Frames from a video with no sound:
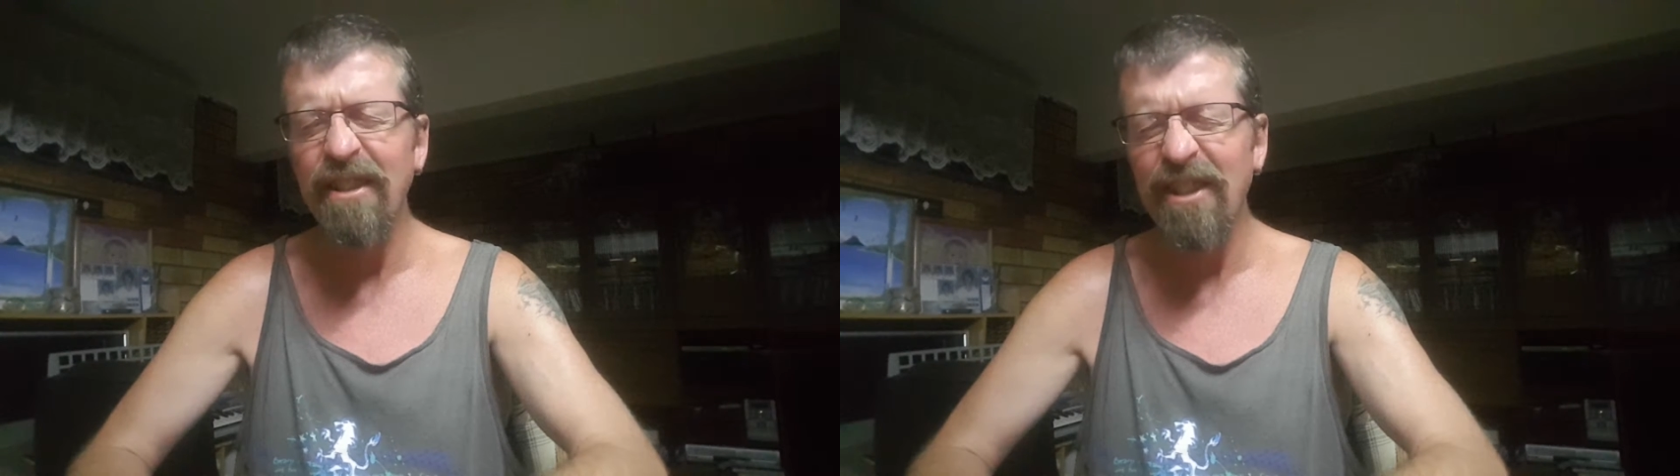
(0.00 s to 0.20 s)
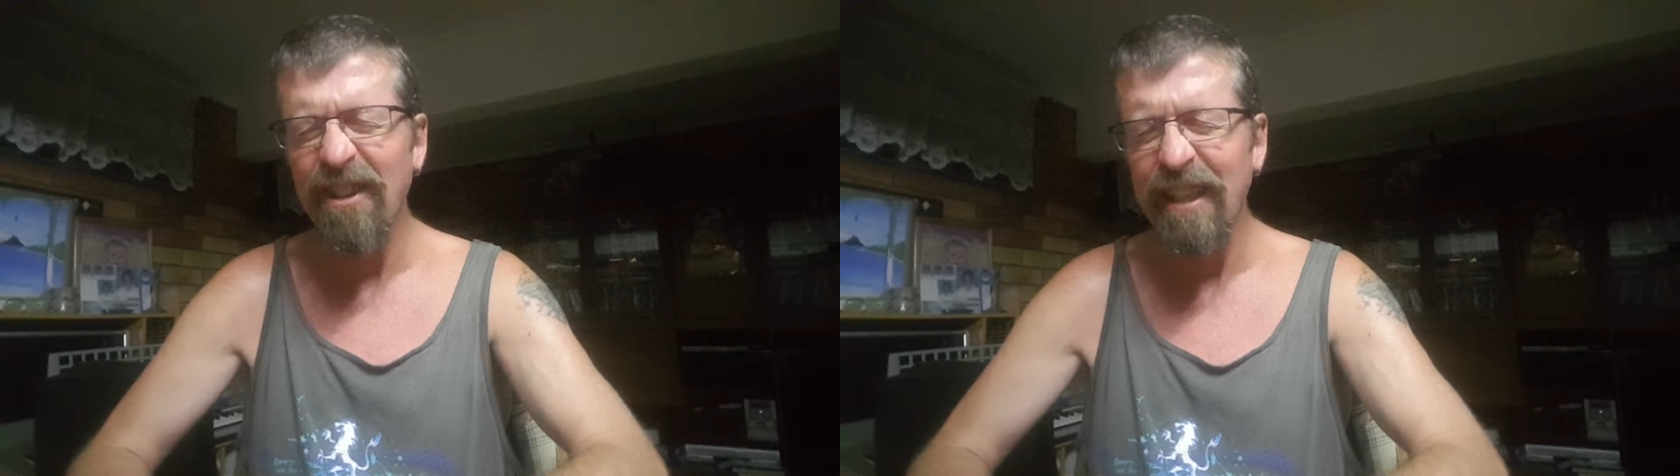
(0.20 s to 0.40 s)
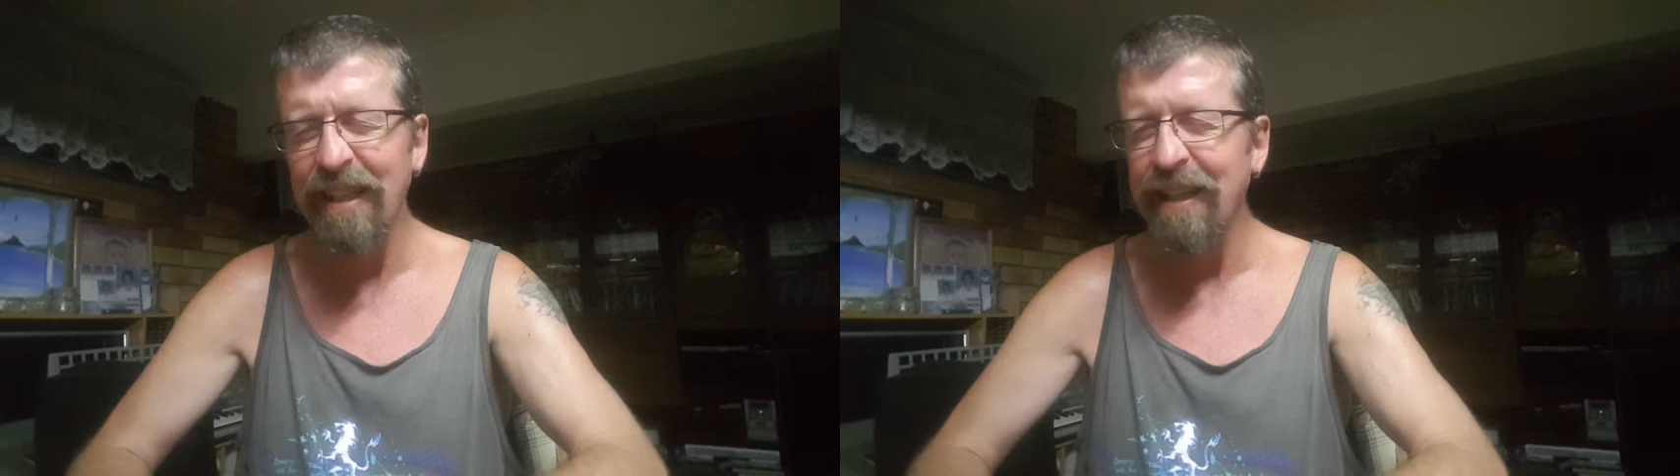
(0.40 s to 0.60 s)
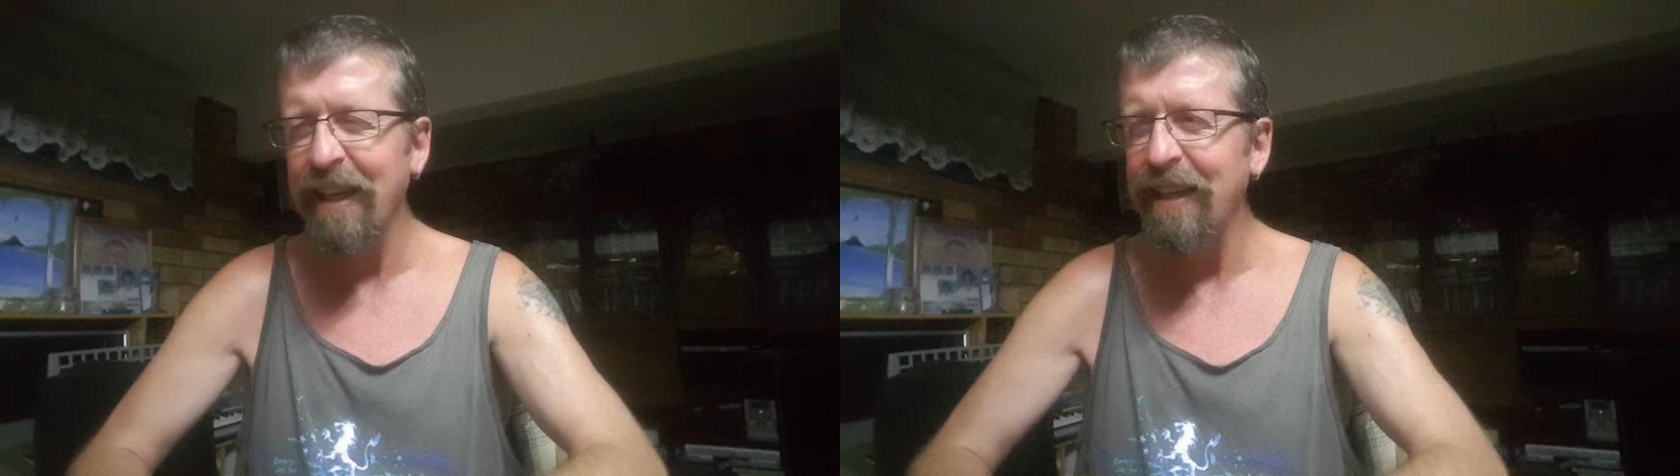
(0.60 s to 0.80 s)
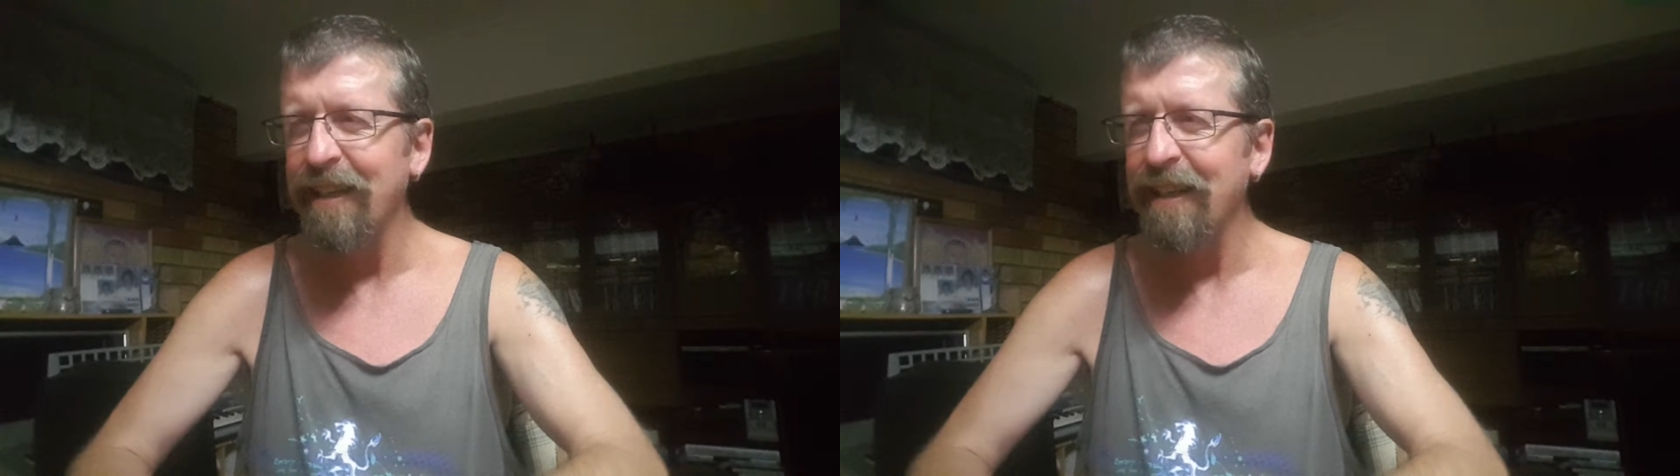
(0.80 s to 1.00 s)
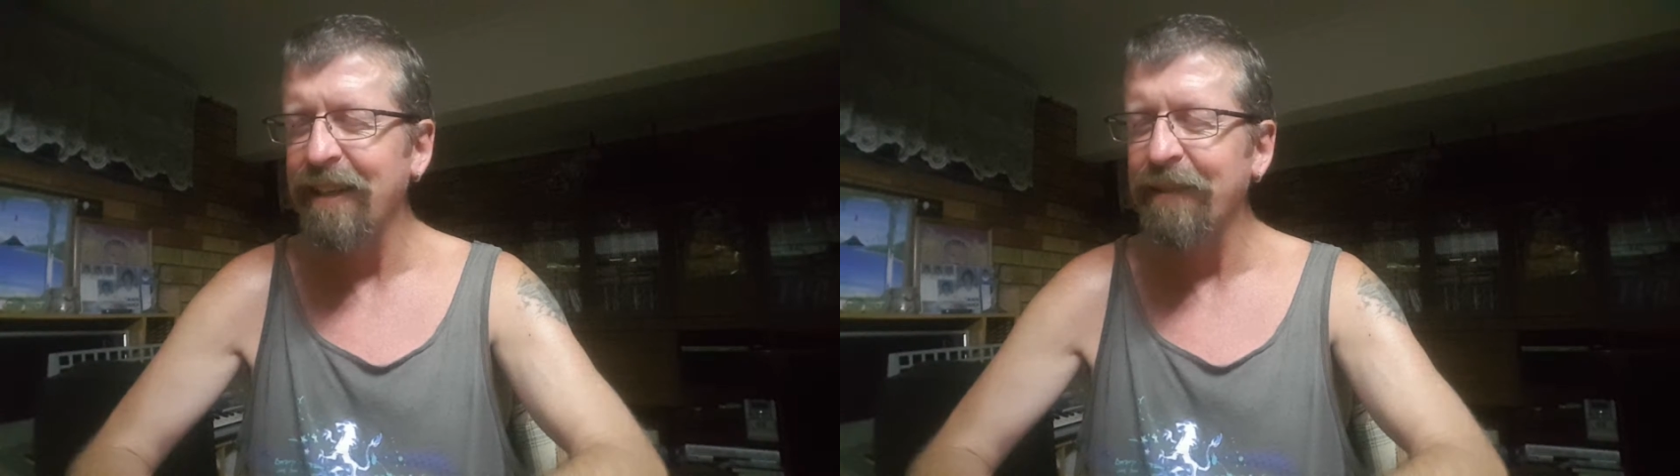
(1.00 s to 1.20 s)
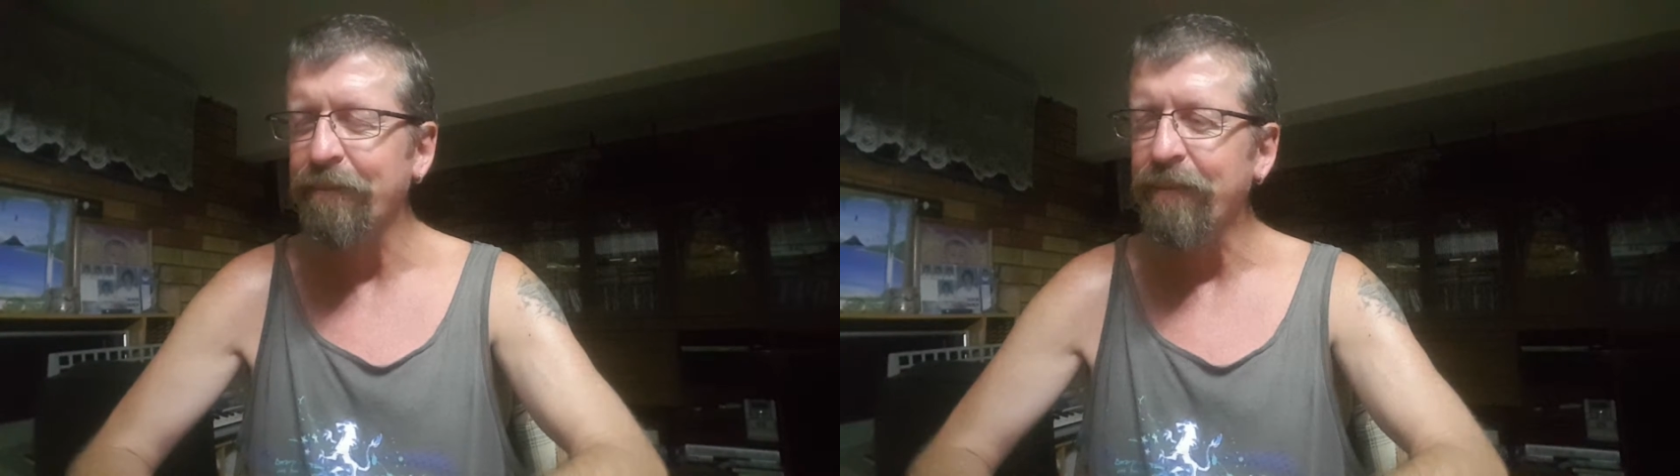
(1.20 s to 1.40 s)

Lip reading: day today.